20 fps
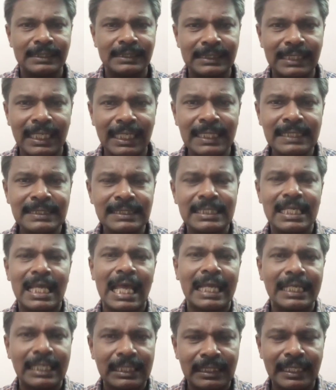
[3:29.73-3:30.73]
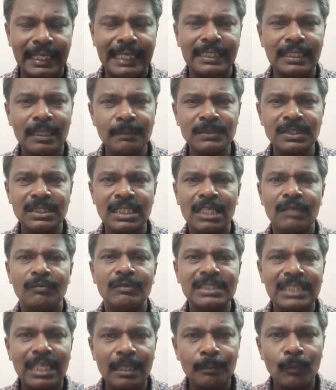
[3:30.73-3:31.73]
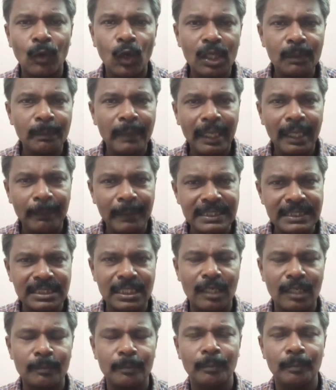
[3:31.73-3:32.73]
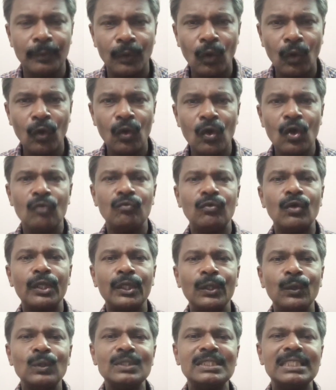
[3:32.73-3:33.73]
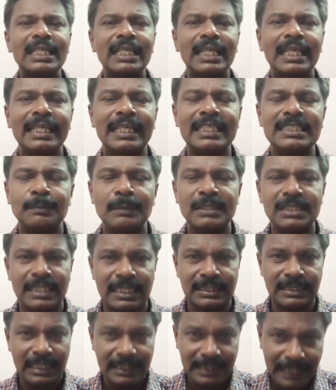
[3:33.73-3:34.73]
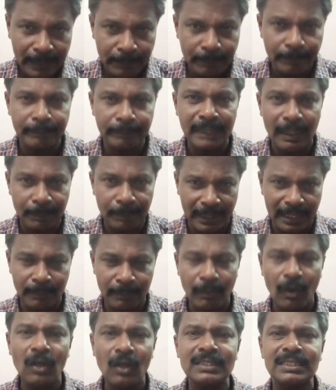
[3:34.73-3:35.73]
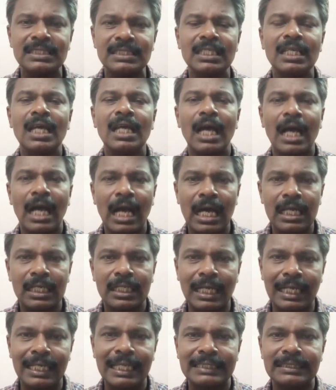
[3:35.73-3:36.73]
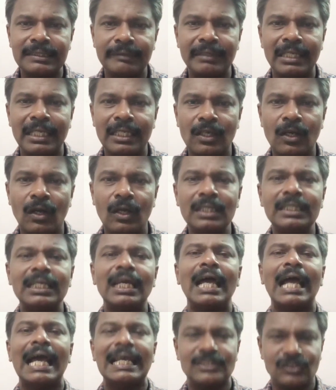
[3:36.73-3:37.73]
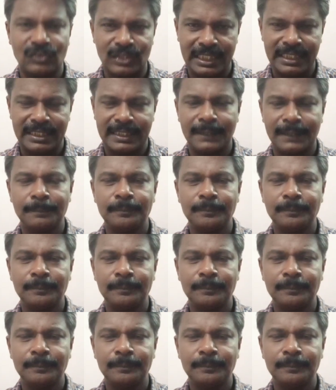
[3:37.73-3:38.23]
shelves and other items which are bought by Mr. Bro for using in his business, then the pen box, are collectively called asset.